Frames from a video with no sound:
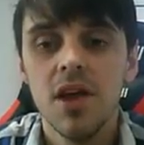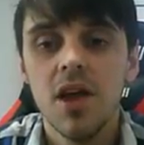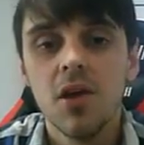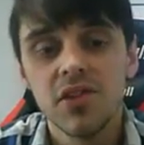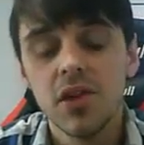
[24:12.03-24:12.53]

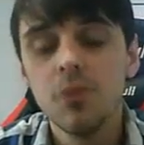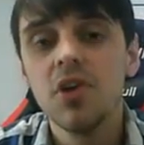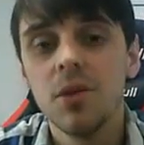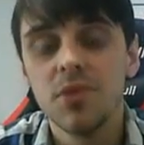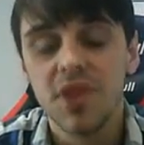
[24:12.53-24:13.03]

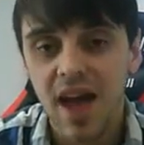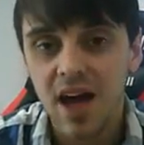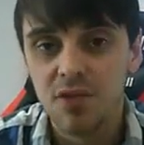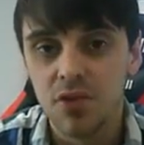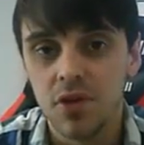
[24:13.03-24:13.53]
Sometimes I
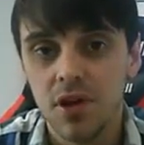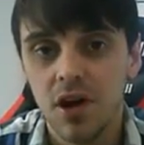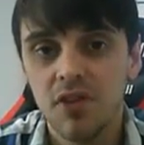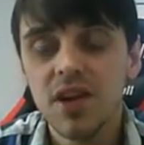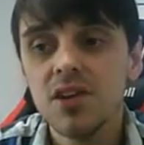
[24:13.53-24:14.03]
haven't. I
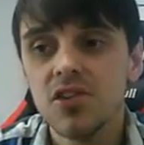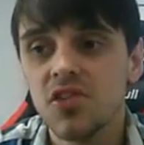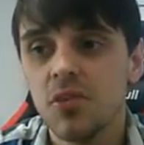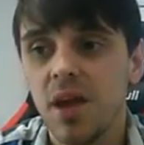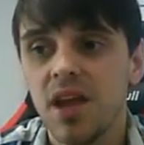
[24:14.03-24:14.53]
think it just
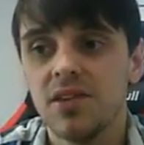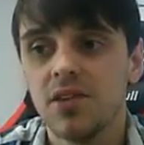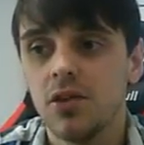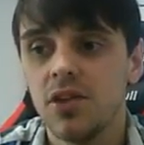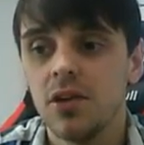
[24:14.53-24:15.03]
depends
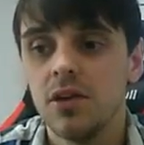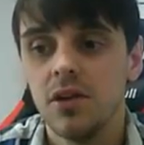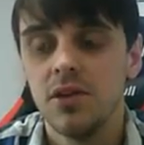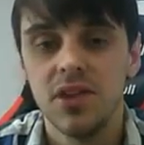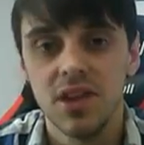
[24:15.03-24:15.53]
on
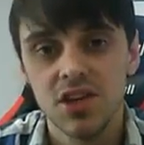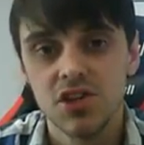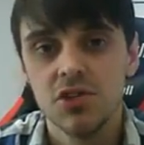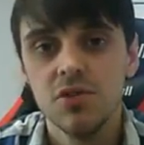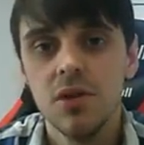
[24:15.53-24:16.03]
the
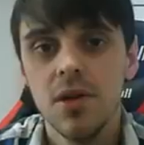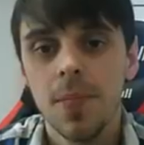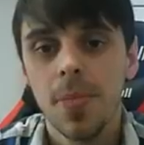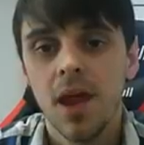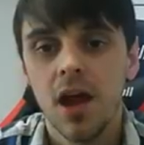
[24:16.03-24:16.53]
issue.
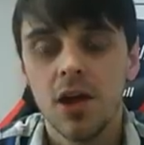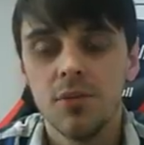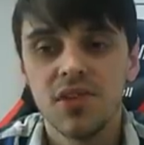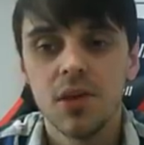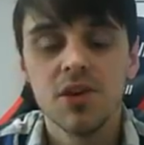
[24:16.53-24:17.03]

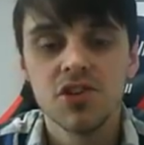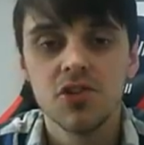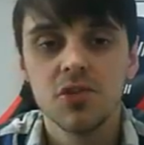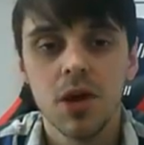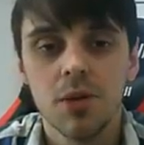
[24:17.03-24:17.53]
Some issues
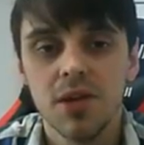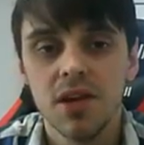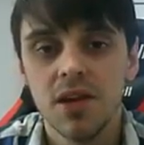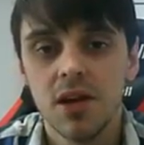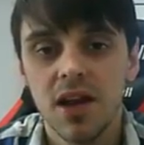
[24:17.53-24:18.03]
might
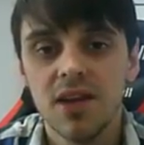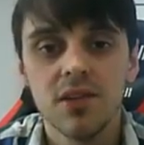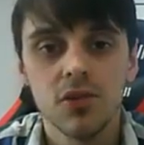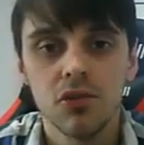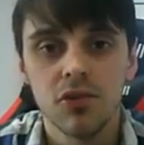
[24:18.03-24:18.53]
be easier
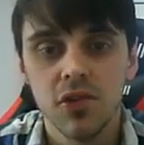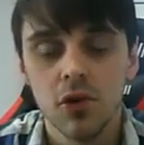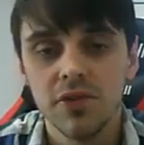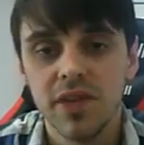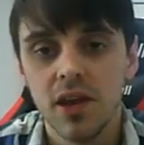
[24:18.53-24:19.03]
to resolve
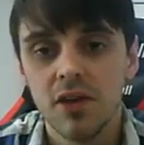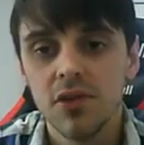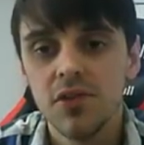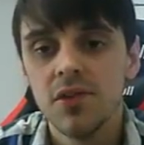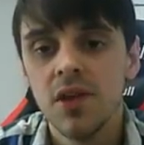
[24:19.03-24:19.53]
than
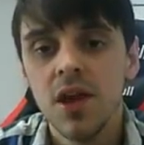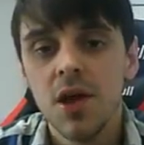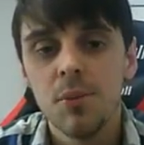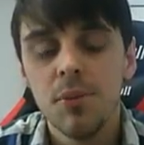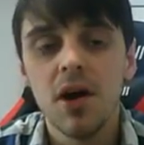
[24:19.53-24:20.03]
others,
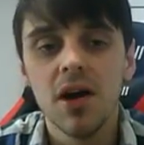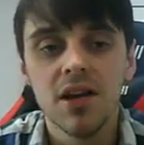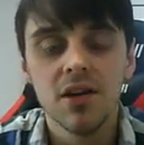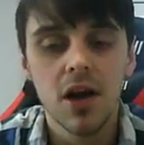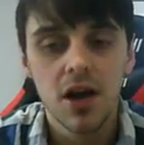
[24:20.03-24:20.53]
but
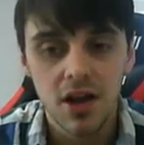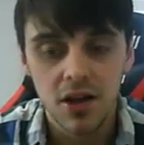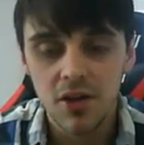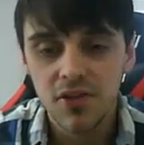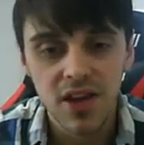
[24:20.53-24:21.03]
I
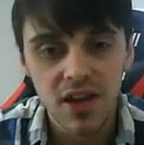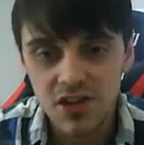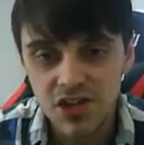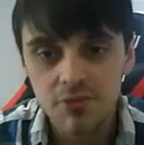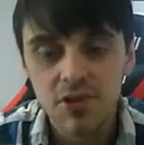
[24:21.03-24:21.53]
think
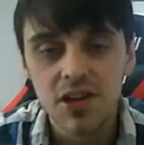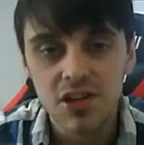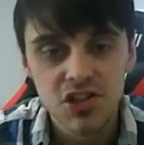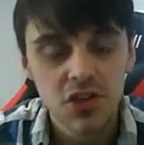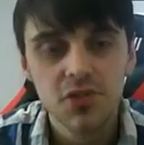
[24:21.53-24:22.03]
generally it's
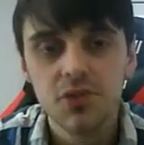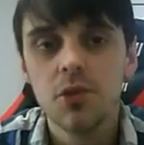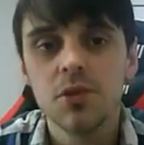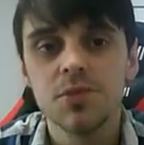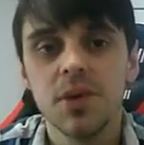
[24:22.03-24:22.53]
just so
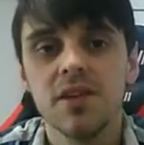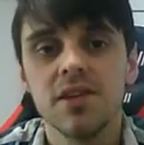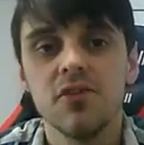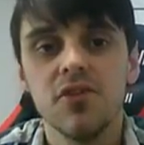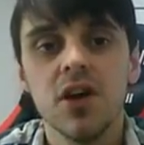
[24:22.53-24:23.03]
much better to
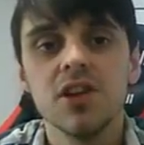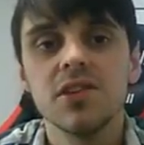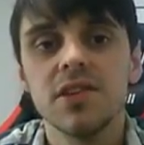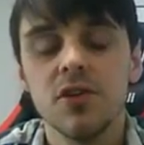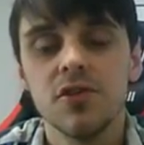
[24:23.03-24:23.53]
find
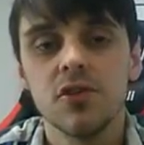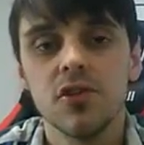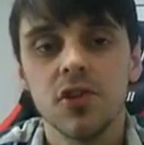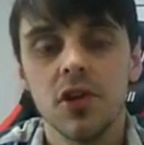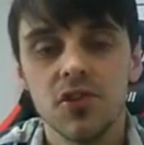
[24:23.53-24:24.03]
yourself
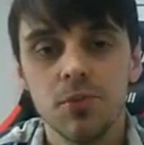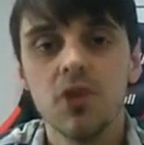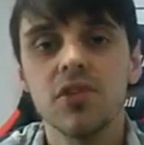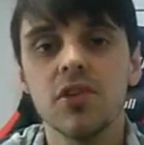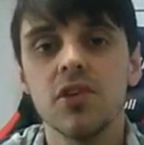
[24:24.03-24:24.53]
a
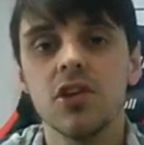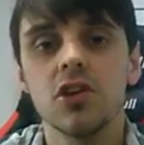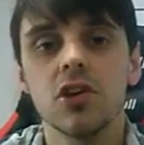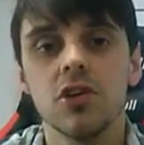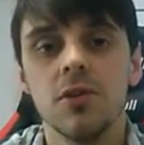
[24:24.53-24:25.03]
sponsor that you
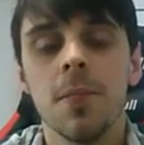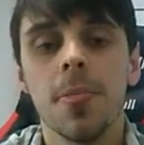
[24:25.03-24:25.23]
can